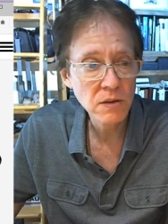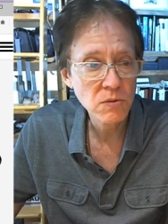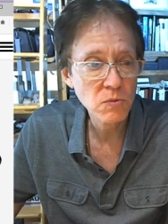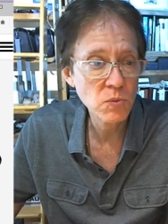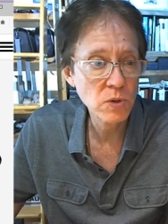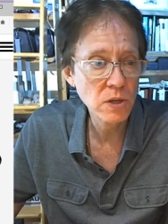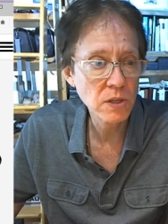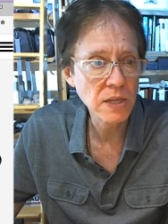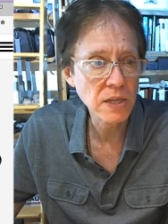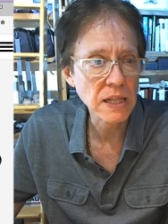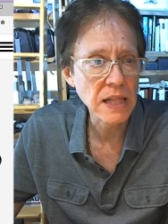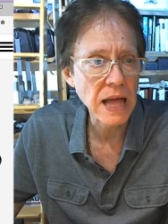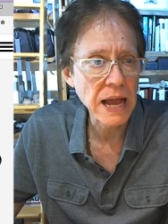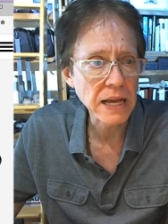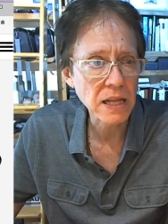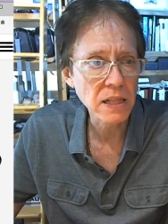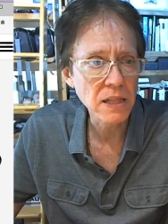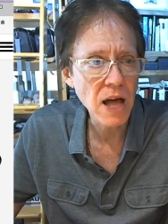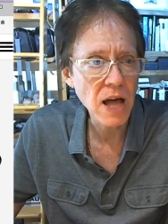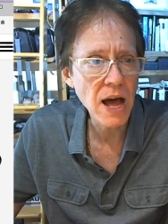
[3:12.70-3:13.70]
really
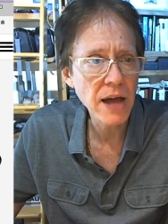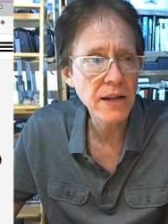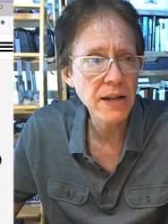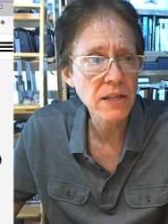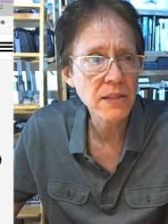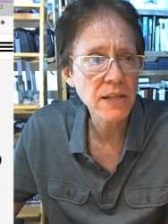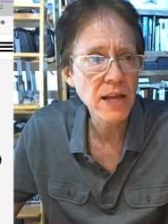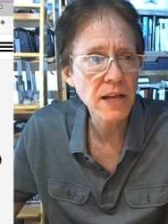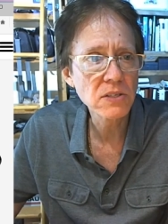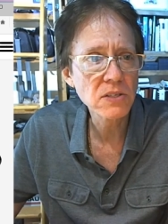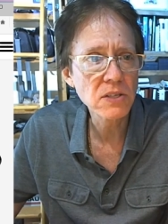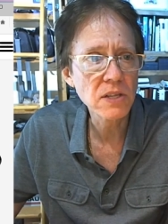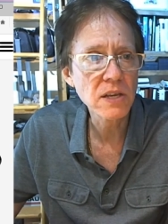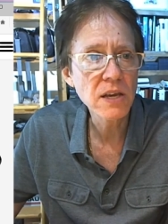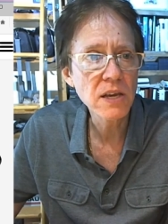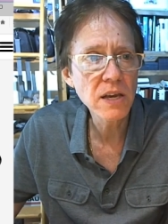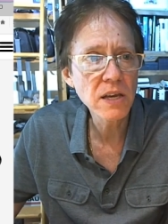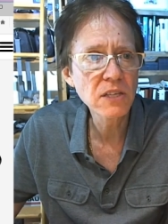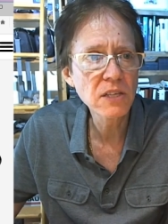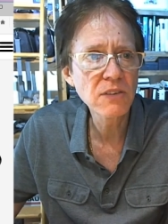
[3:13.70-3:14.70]
like a lot, and that's The
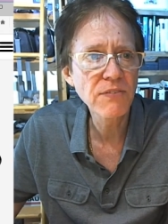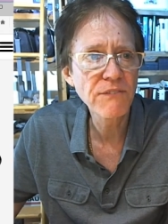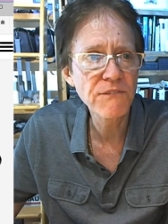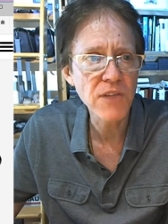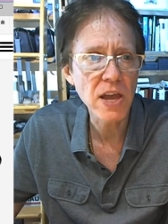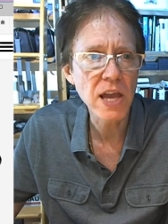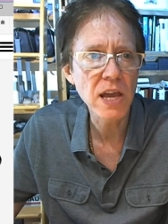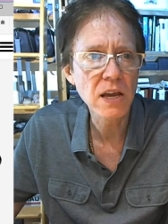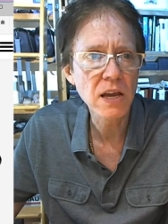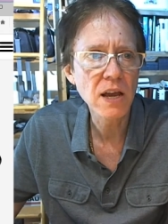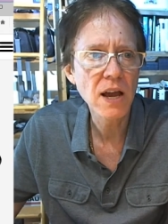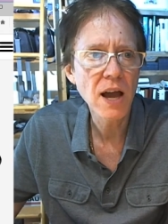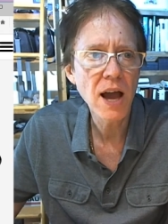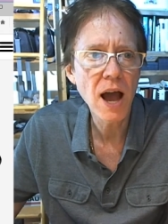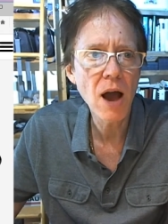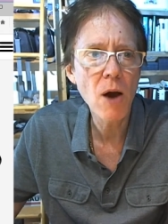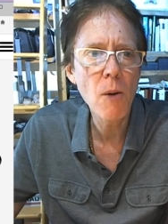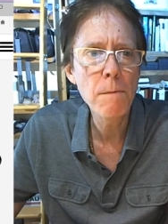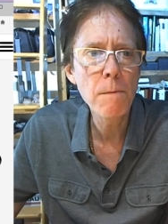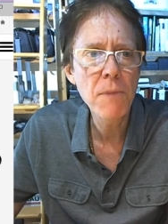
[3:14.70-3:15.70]
Higgs Fake
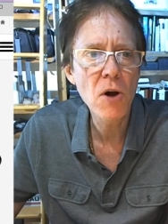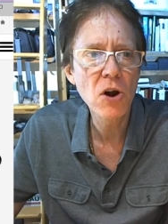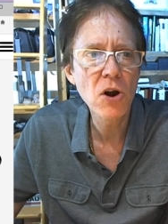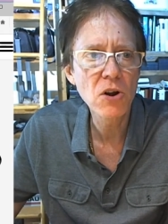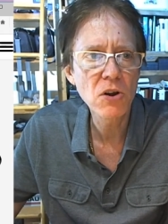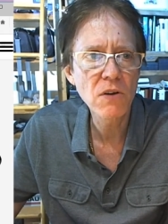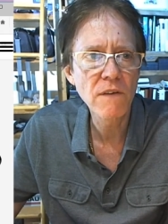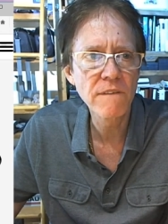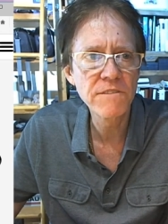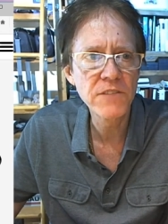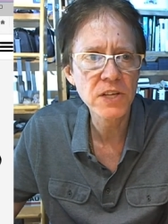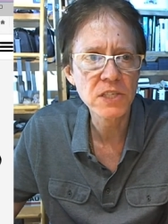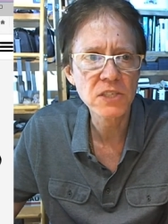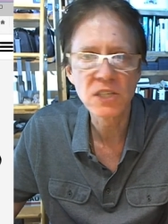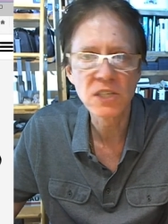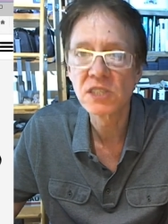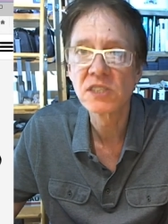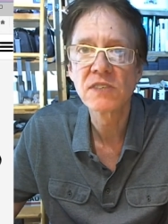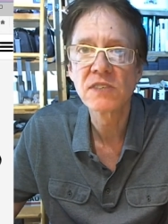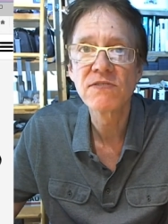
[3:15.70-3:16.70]
How Particle
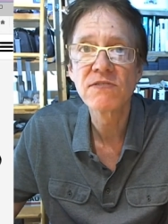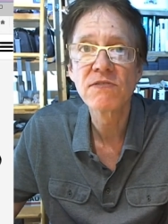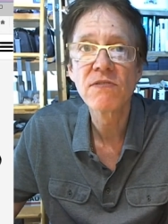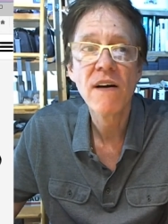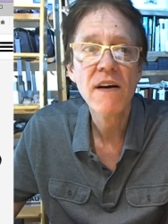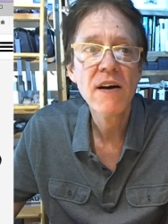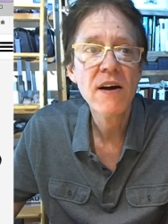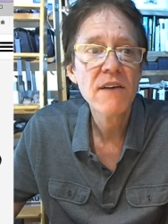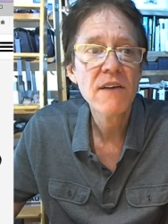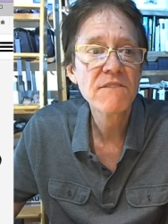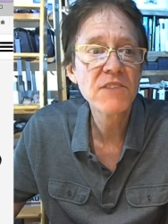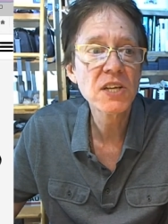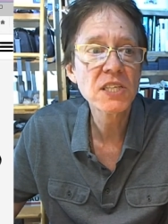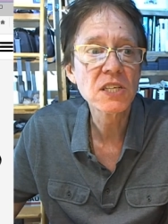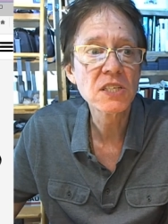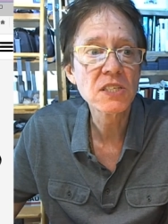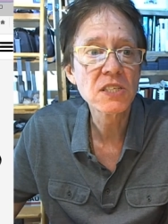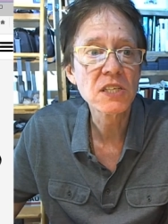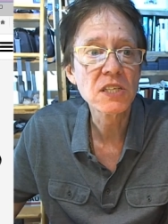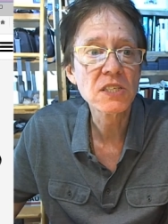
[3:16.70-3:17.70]
Physics
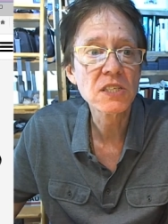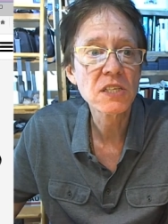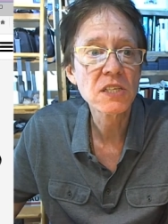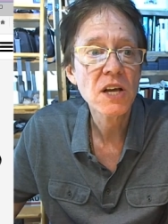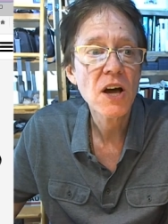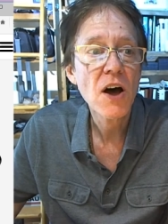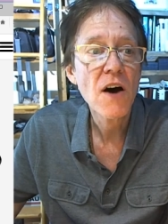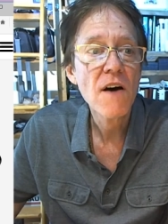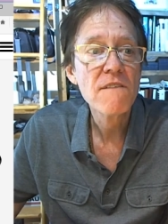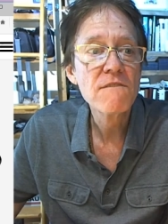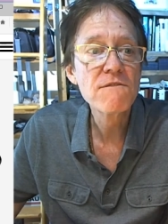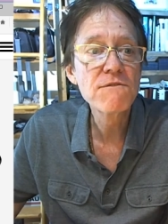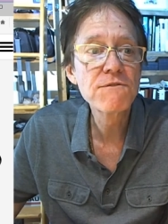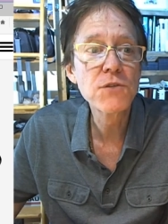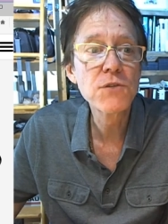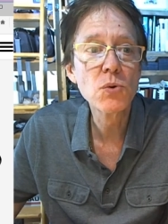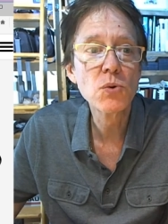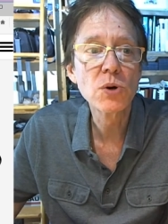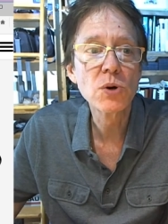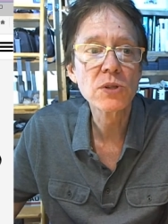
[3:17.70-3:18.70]
Physicists
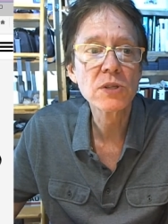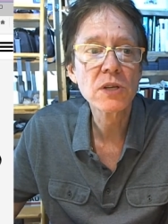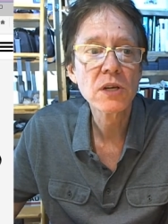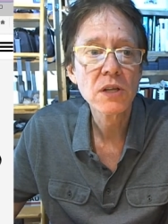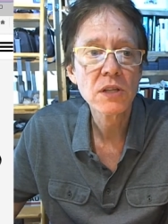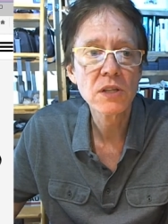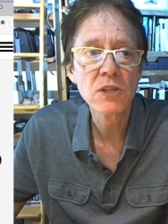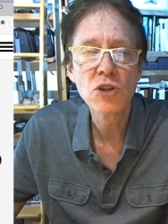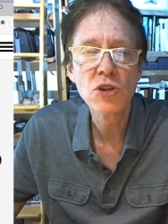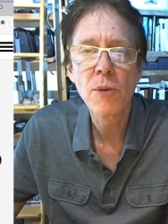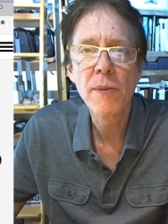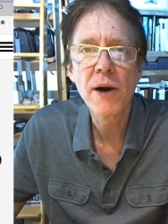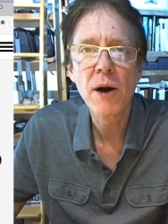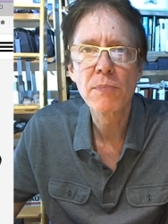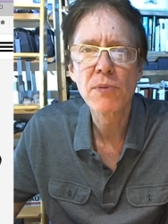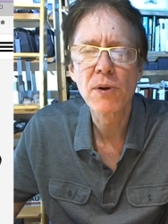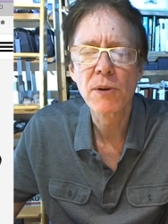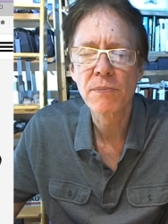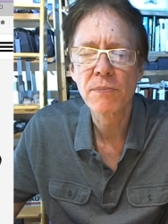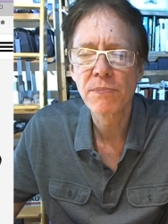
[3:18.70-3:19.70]
Fooled the Nobel
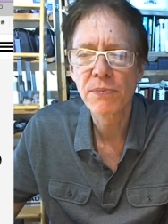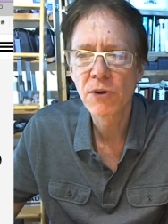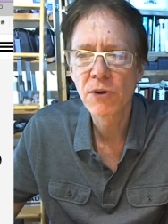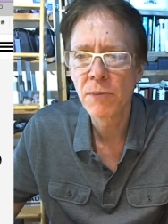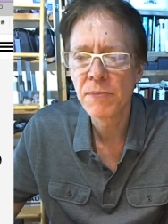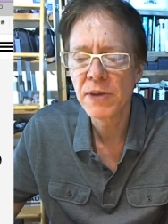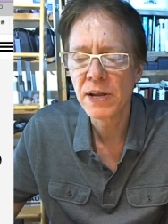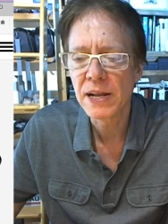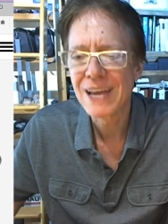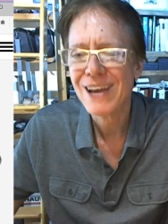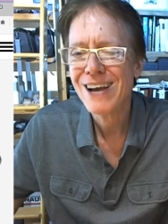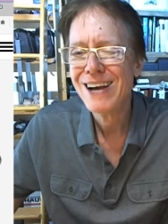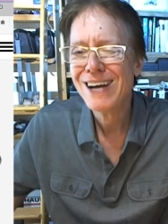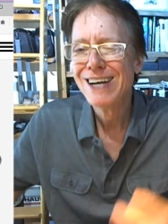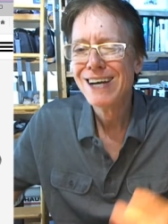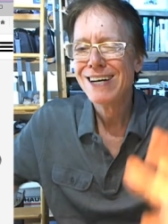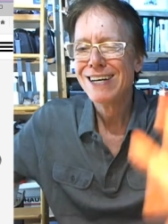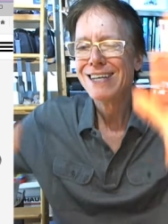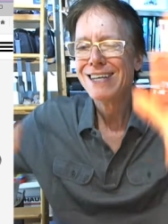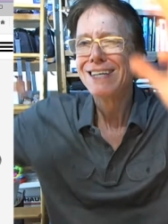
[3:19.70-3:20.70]
Pro Committee.
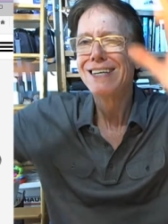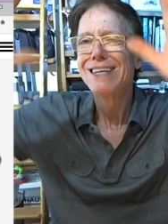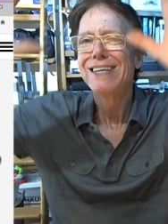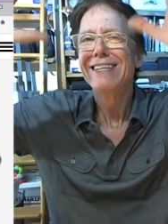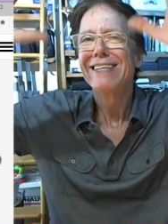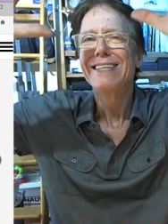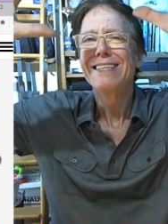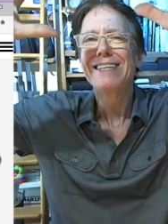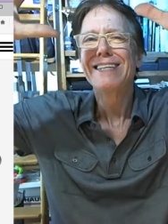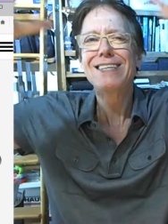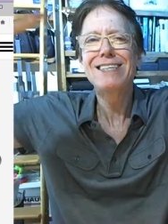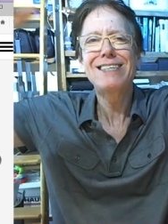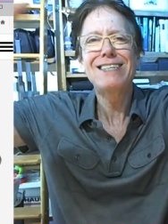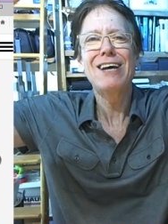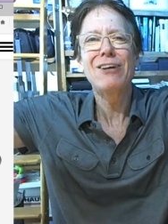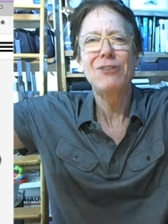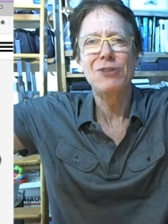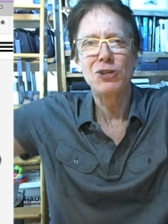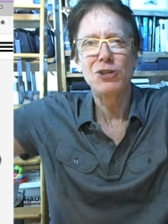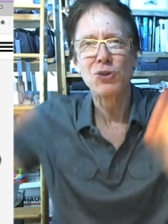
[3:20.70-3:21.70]
Let's
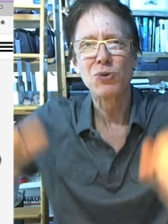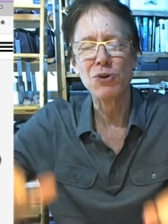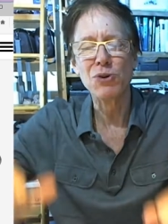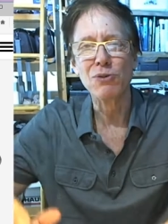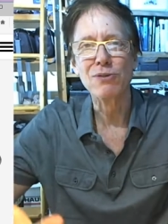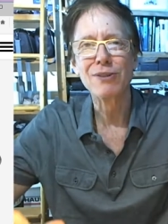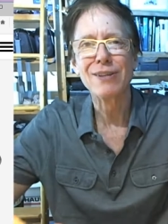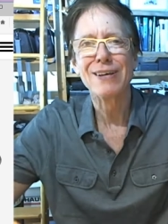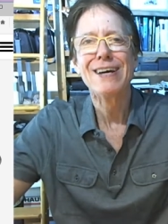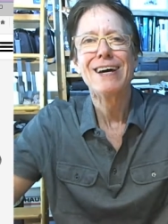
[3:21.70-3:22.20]
tell the truth.